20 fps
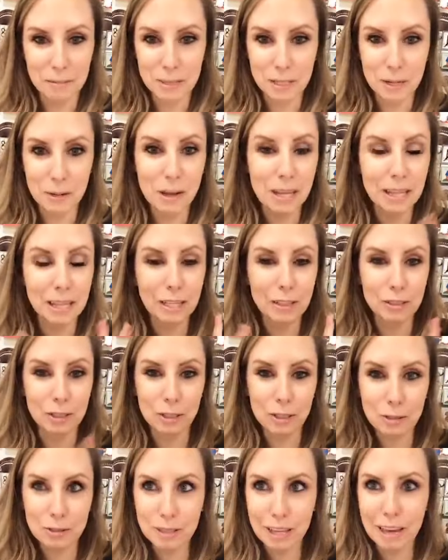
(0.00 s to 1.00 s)
So, and there's a
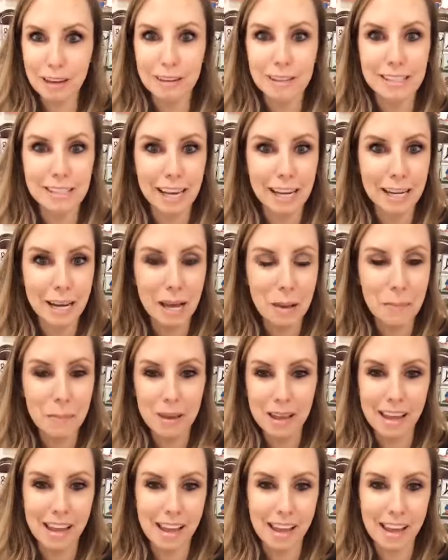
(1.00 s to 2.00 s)
newsletter sign up
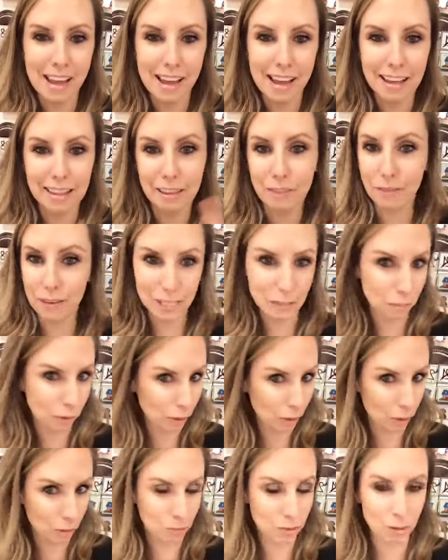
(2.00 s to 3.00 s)
and the
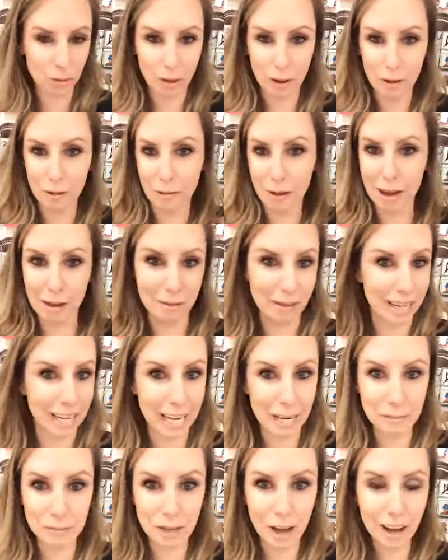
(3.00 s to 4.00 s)
Facebook group. So that way we can
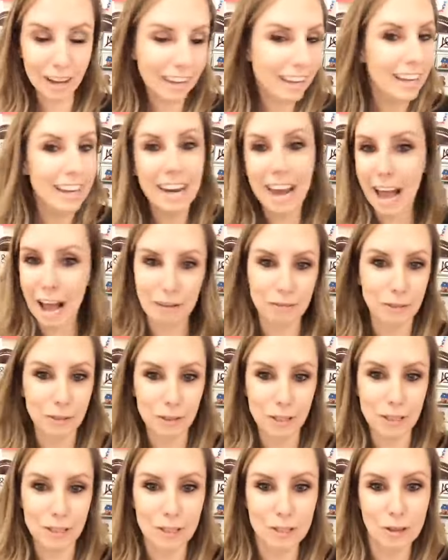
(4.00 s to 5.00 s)
keep talking after
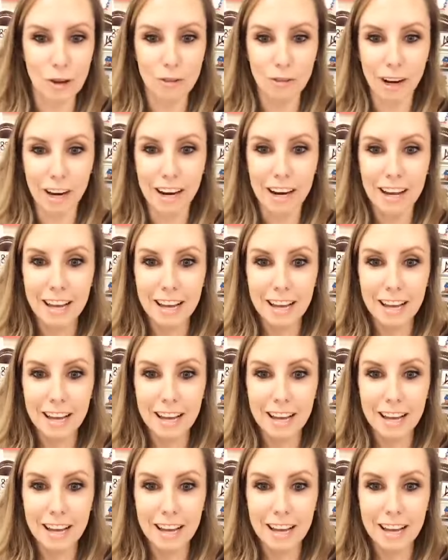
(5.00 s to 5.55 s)
this is over.